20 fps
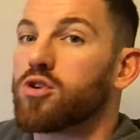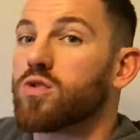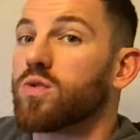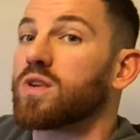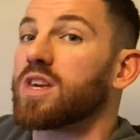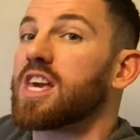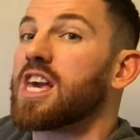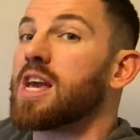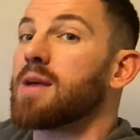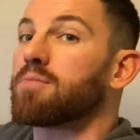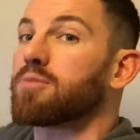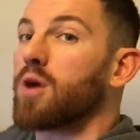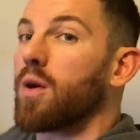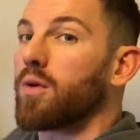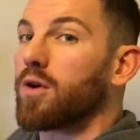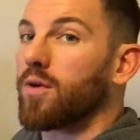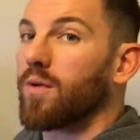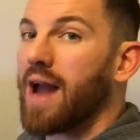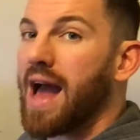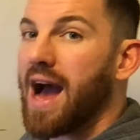where you keep
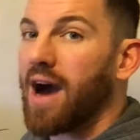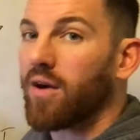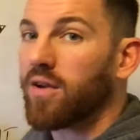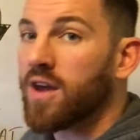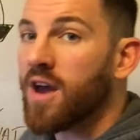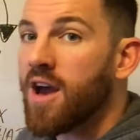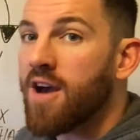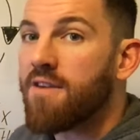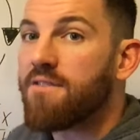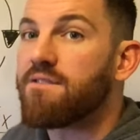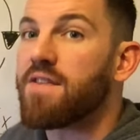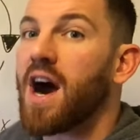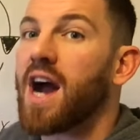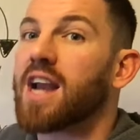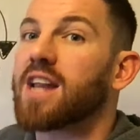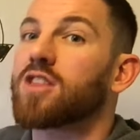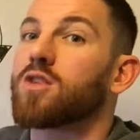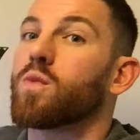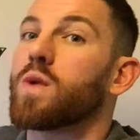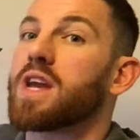going around,
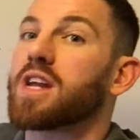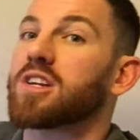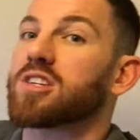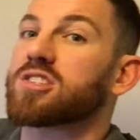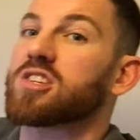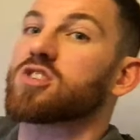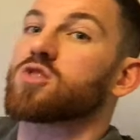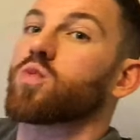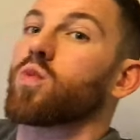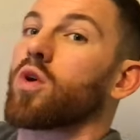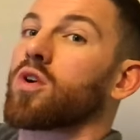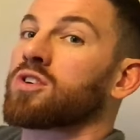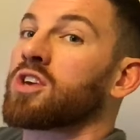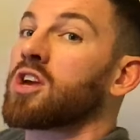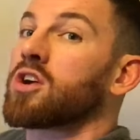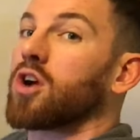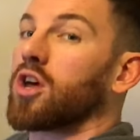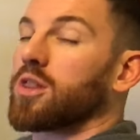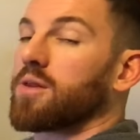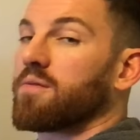finding the weaknesses,
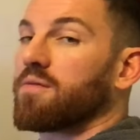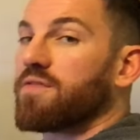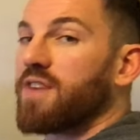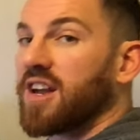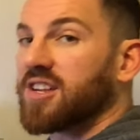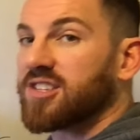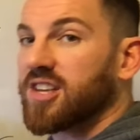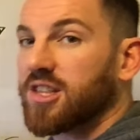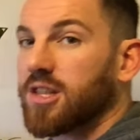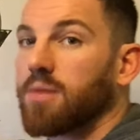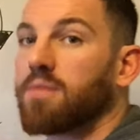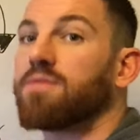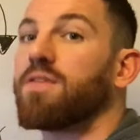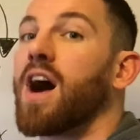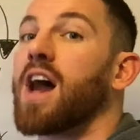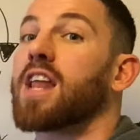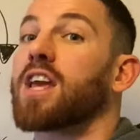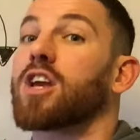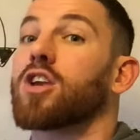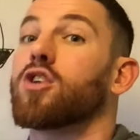working on them, fixing them,
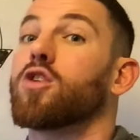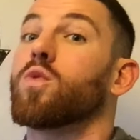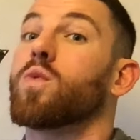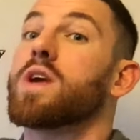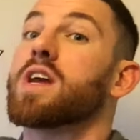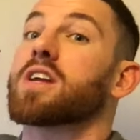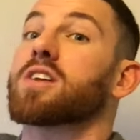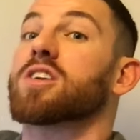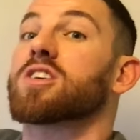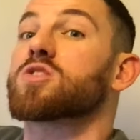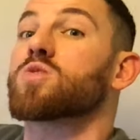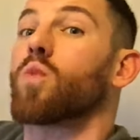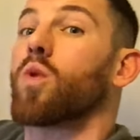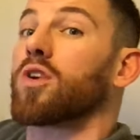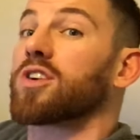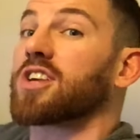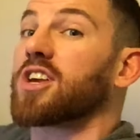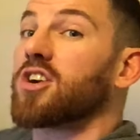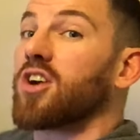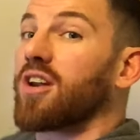finding a new weakness,
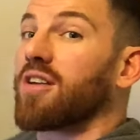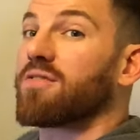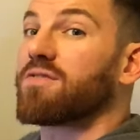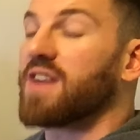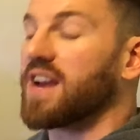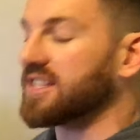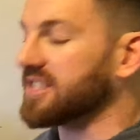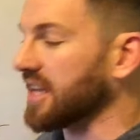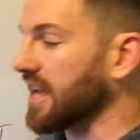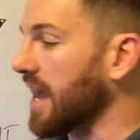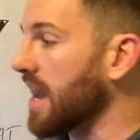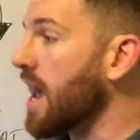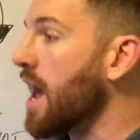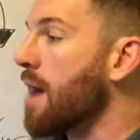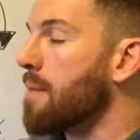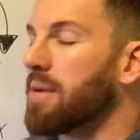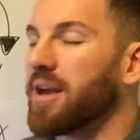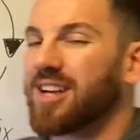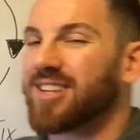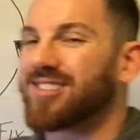working on it, fixing it.
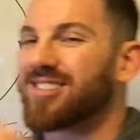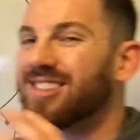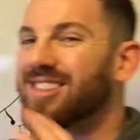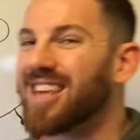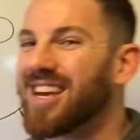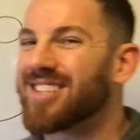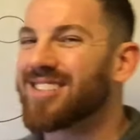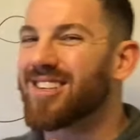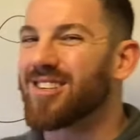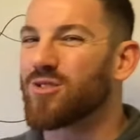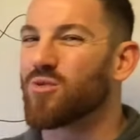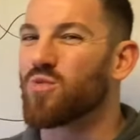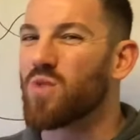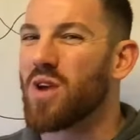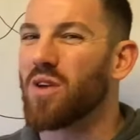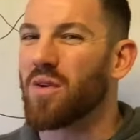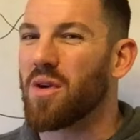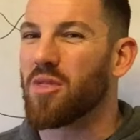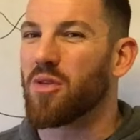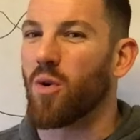Because this is
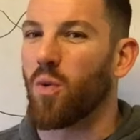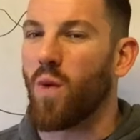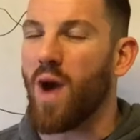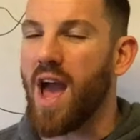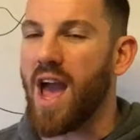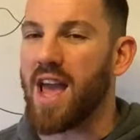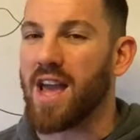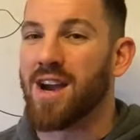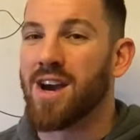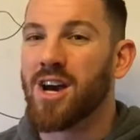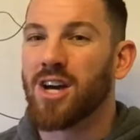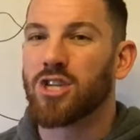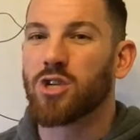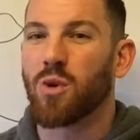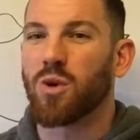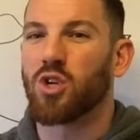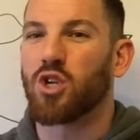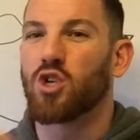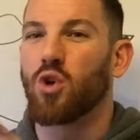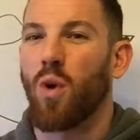really the way
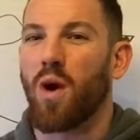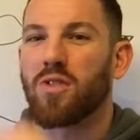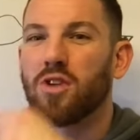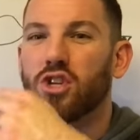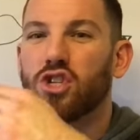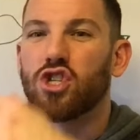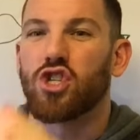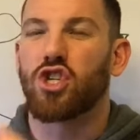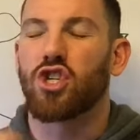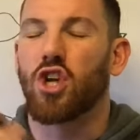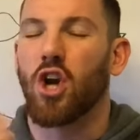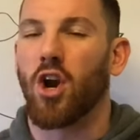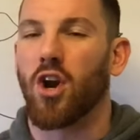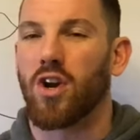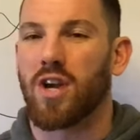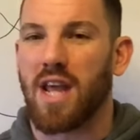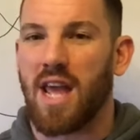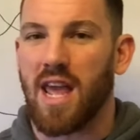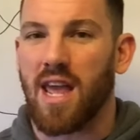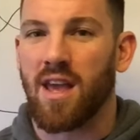to enjoy the
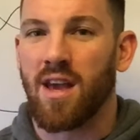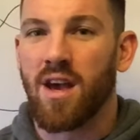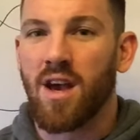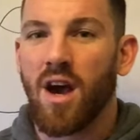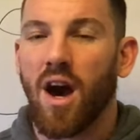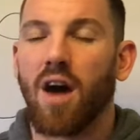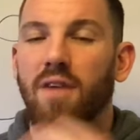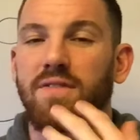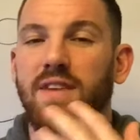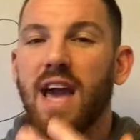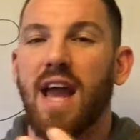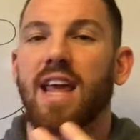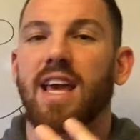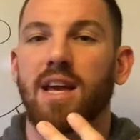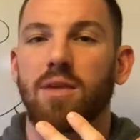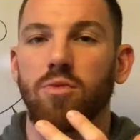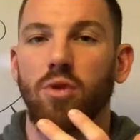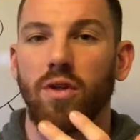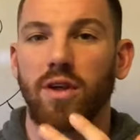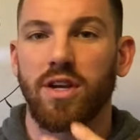journey of
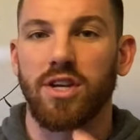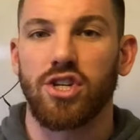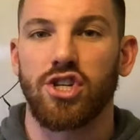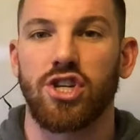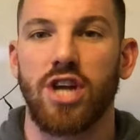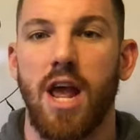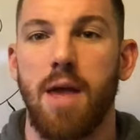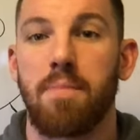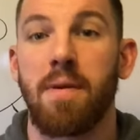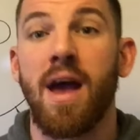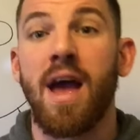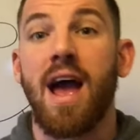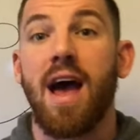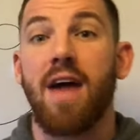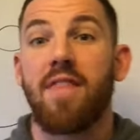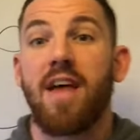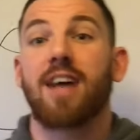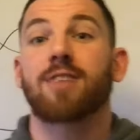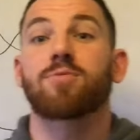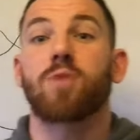getting in really good shape.
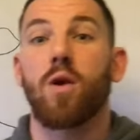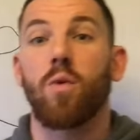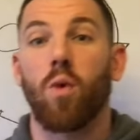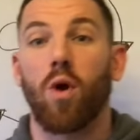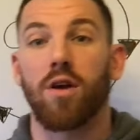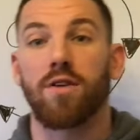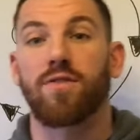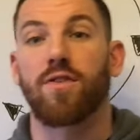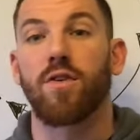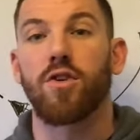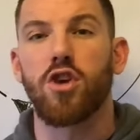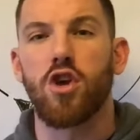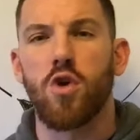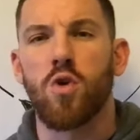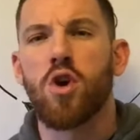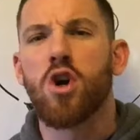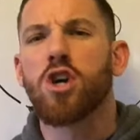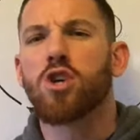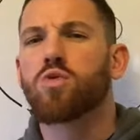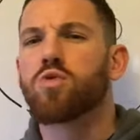And that's what I want for
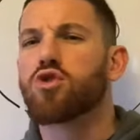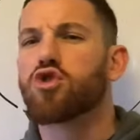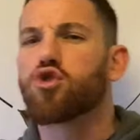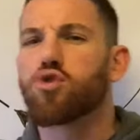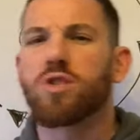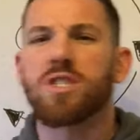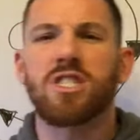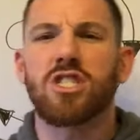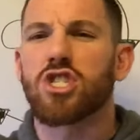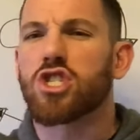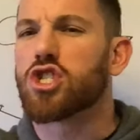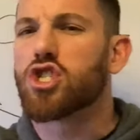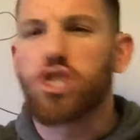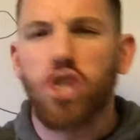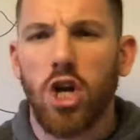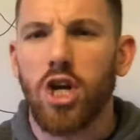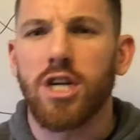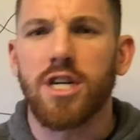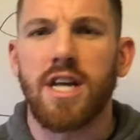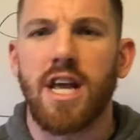you to enjoy the
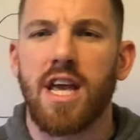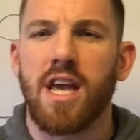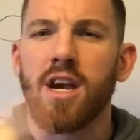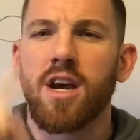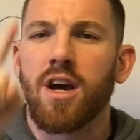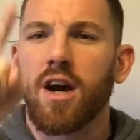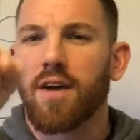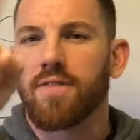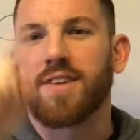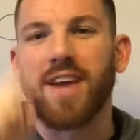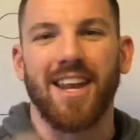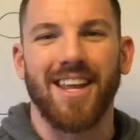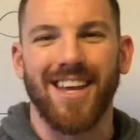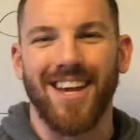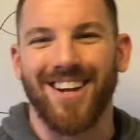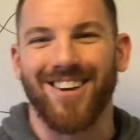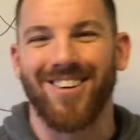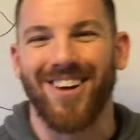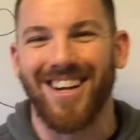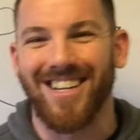journey of getting
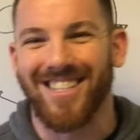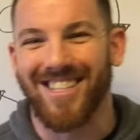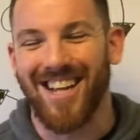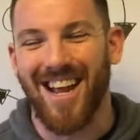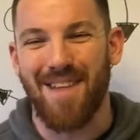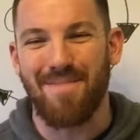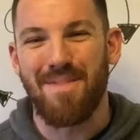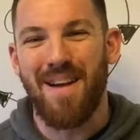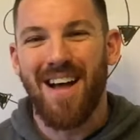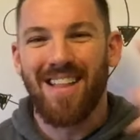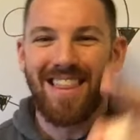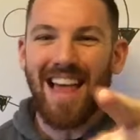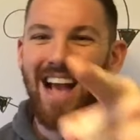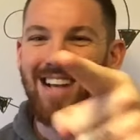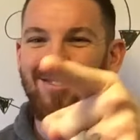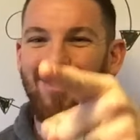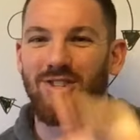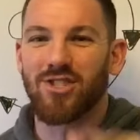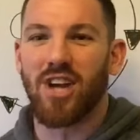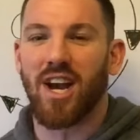in great shape.
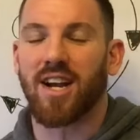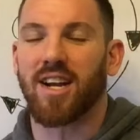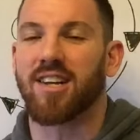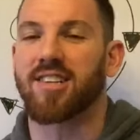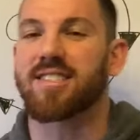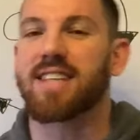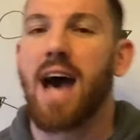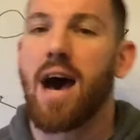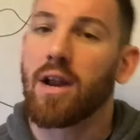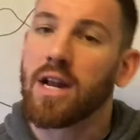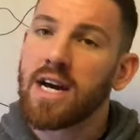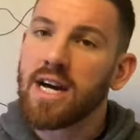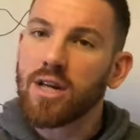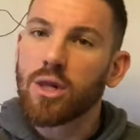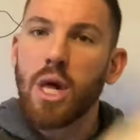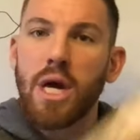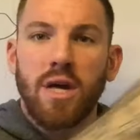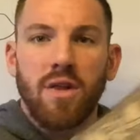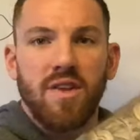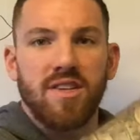Thanks for checking us out.
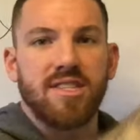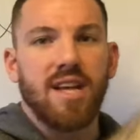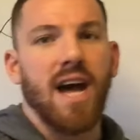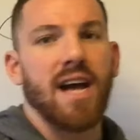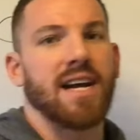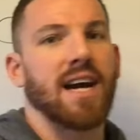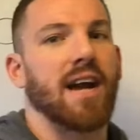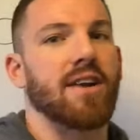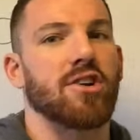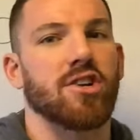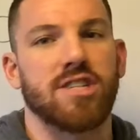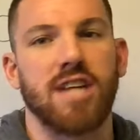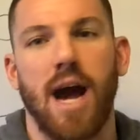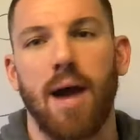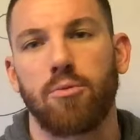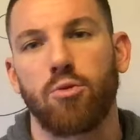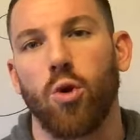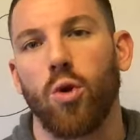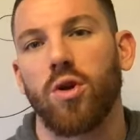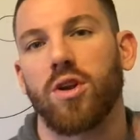Click on this icon in your
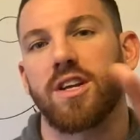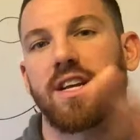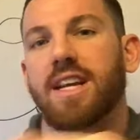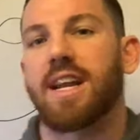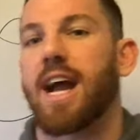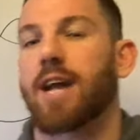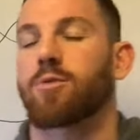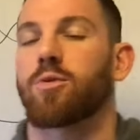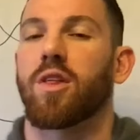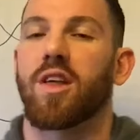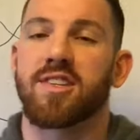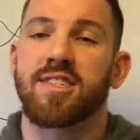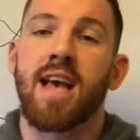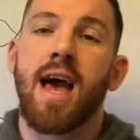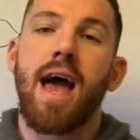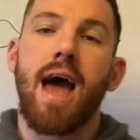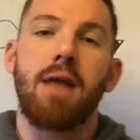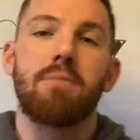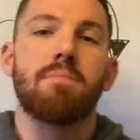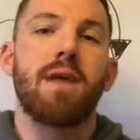top corner to connect with us
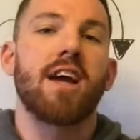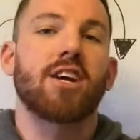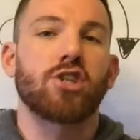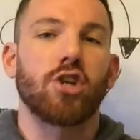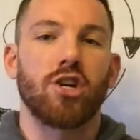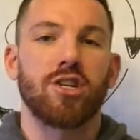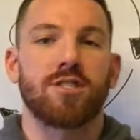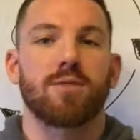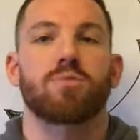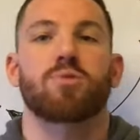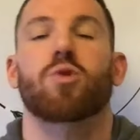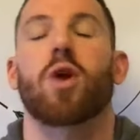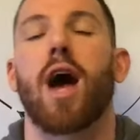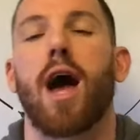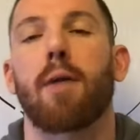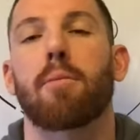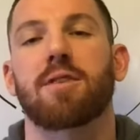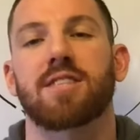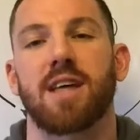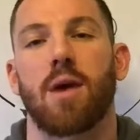and make sure to
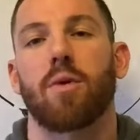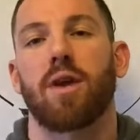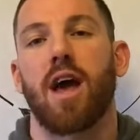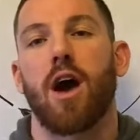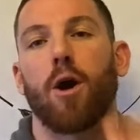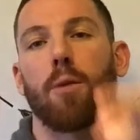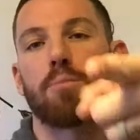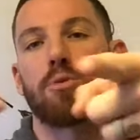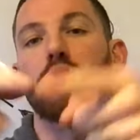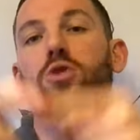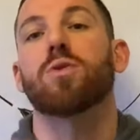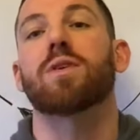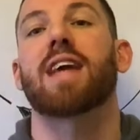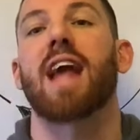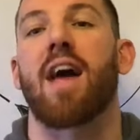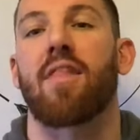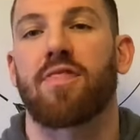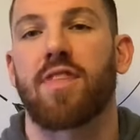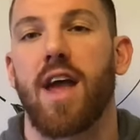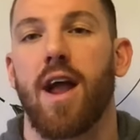subscribe because I want to help you
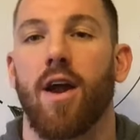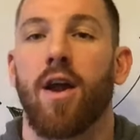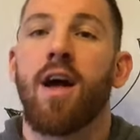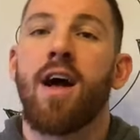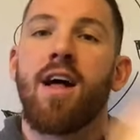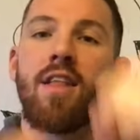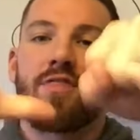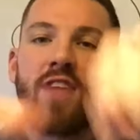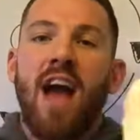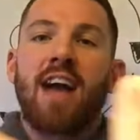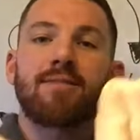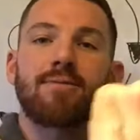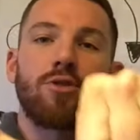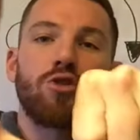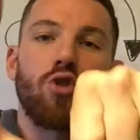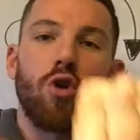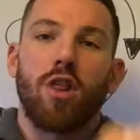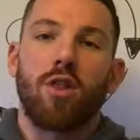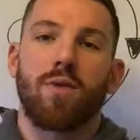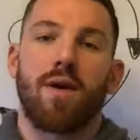get there. Thanks for
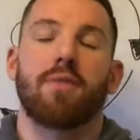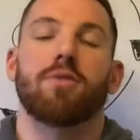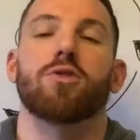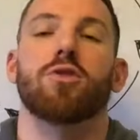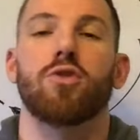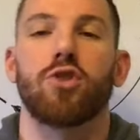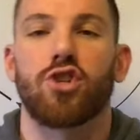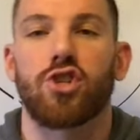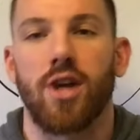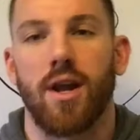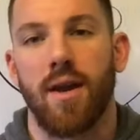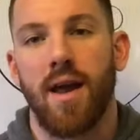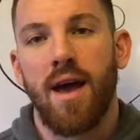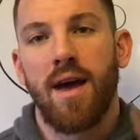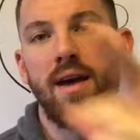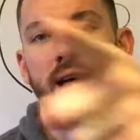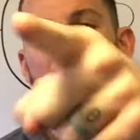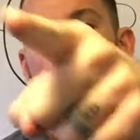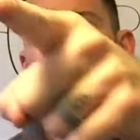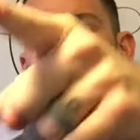joining the revolution.
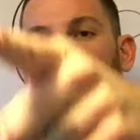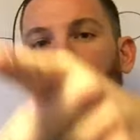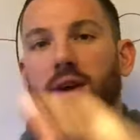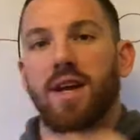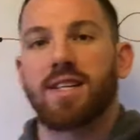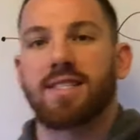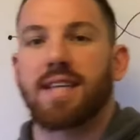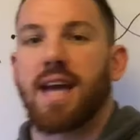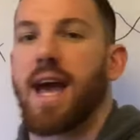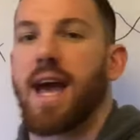Have a great